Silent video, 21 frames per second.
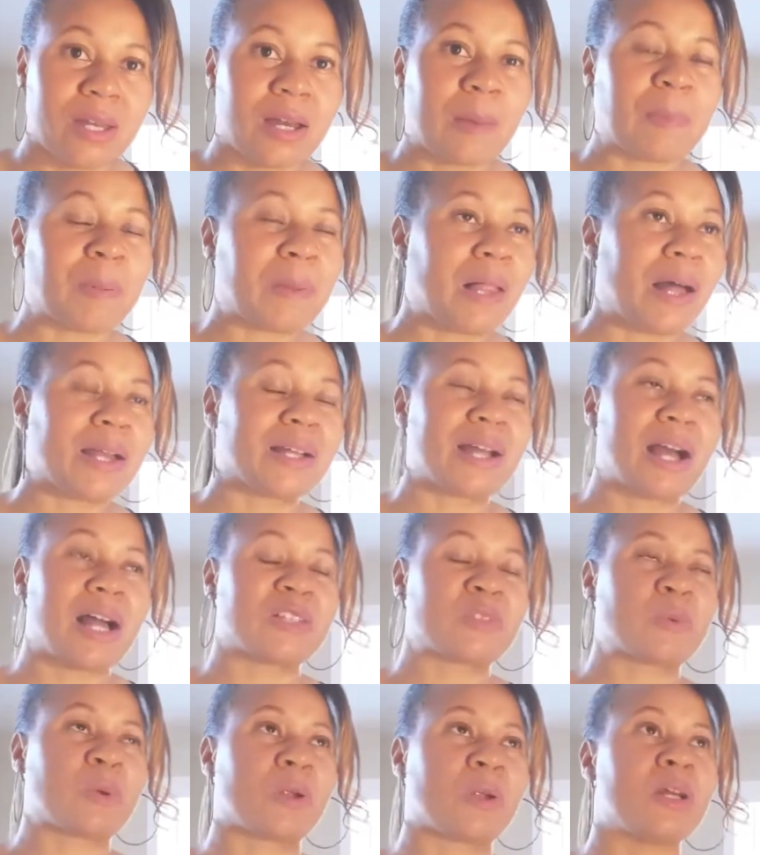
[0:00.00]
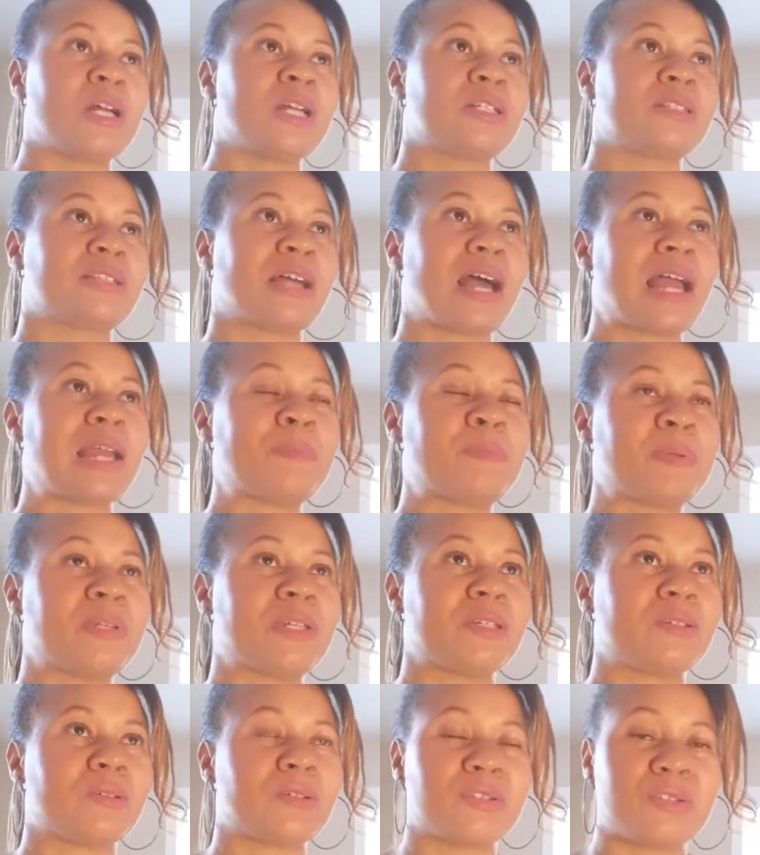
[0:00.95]
Apply God's word. Type
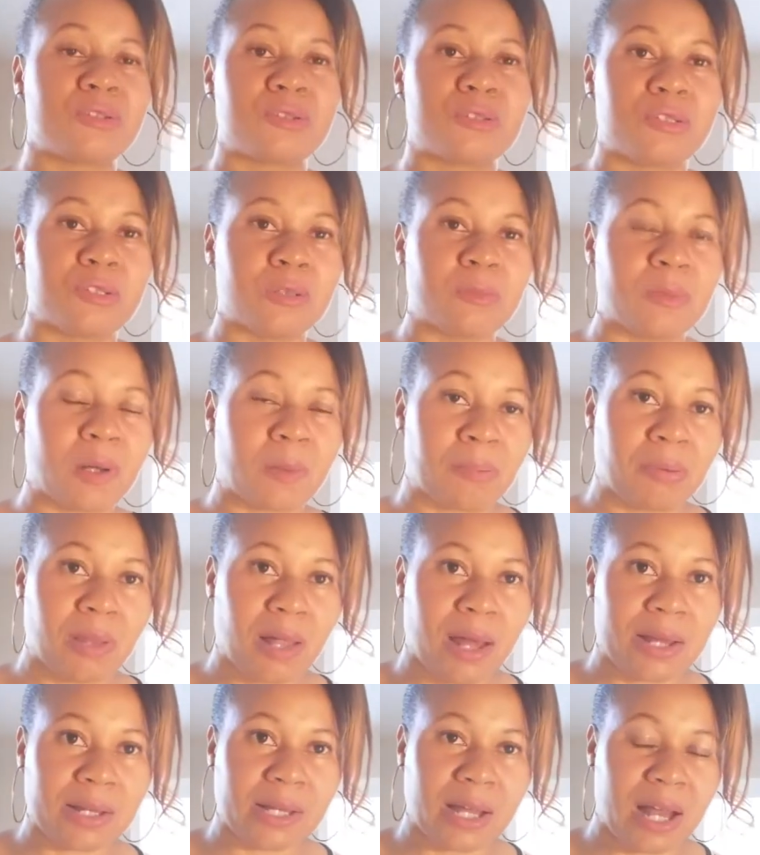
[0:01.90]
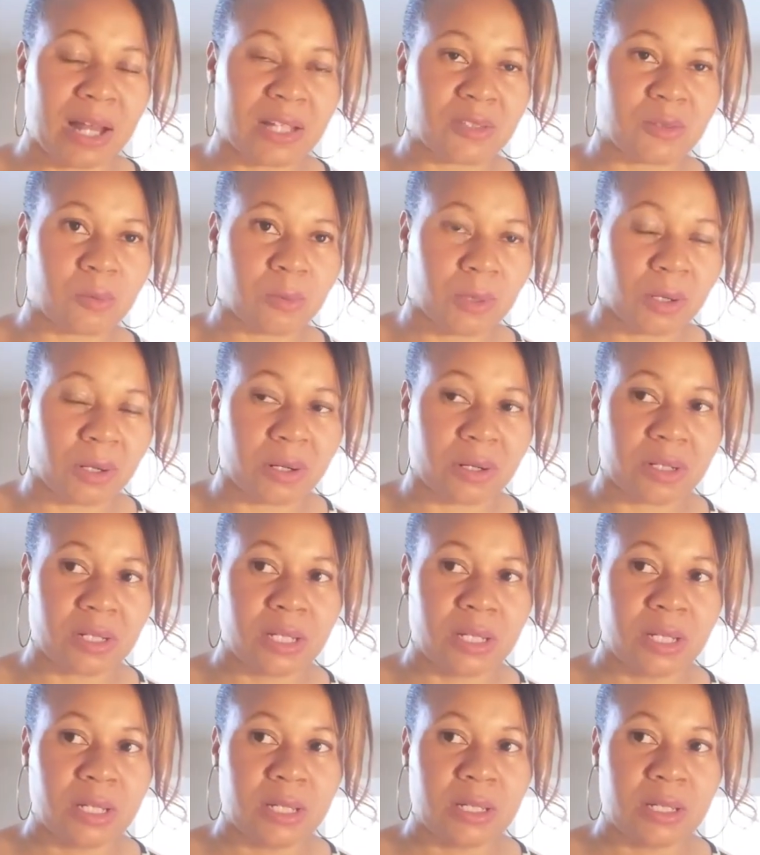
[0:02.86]
in on YouTube, apply God's word.